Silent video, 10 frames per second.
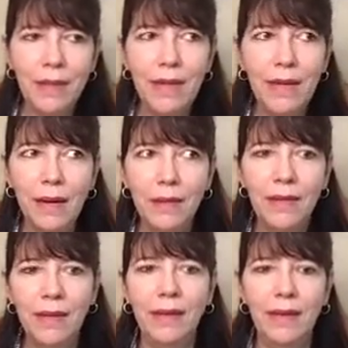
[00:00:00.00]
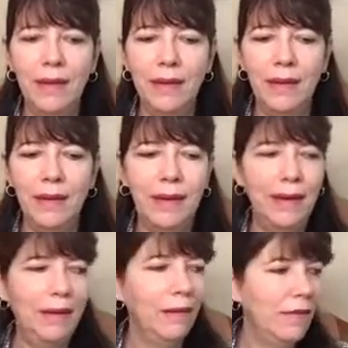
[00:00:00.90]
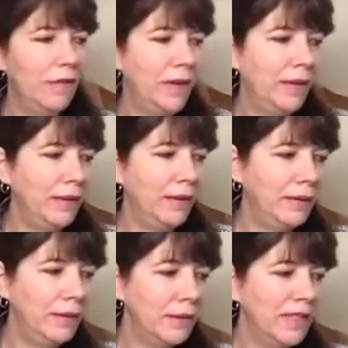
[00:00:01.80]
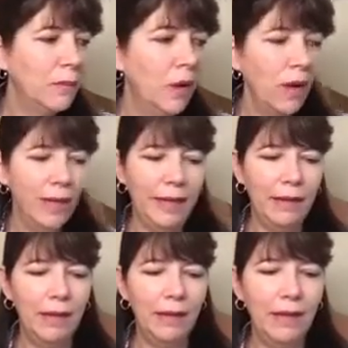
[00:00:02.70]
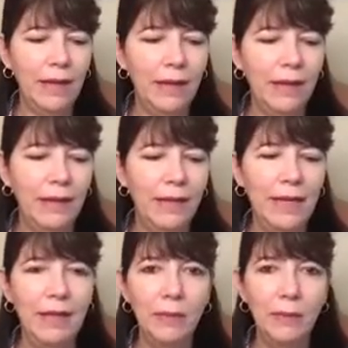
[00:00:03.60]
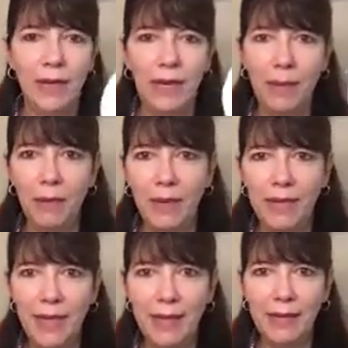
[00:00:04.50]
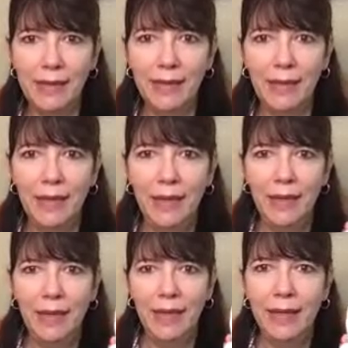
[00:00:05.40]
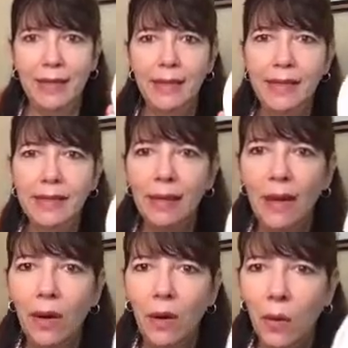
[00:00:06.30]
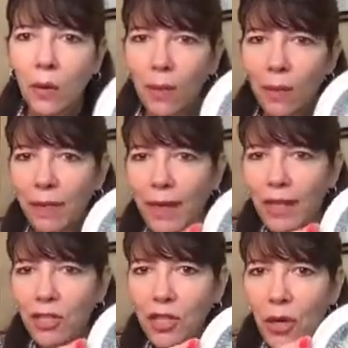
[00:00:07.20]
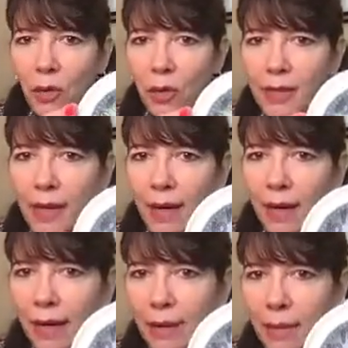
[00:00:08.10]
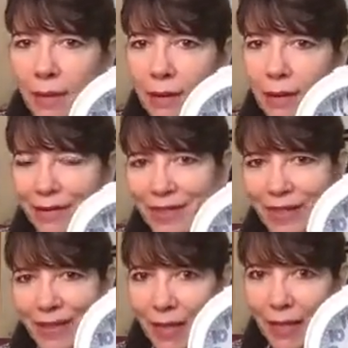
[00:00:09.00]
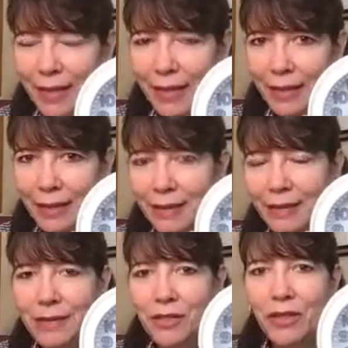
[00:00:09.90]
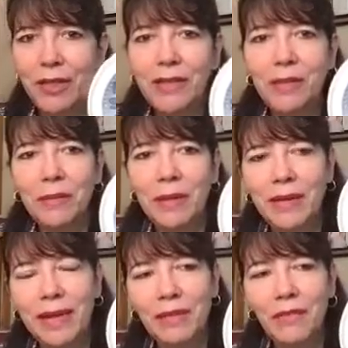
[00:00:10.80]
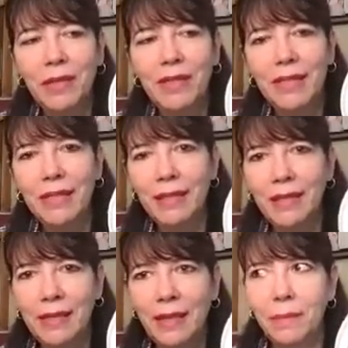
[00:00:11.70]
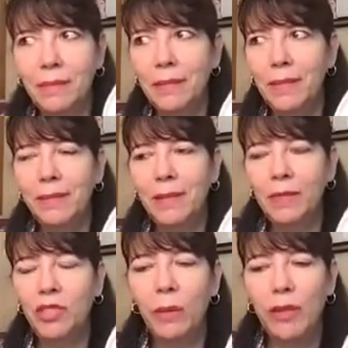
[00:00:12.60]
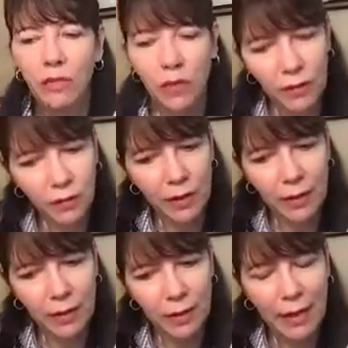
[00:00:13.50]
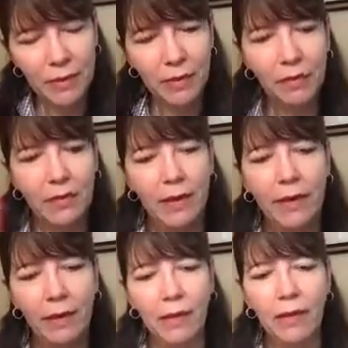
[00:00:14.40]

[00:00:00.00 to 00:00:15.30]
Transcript: The other thing that I love about small analog clocks, like this one that I keep on my desk, is they show time. Sorry, let me get it straight. So again, if you're listening to this, I'm showing a few different types of analog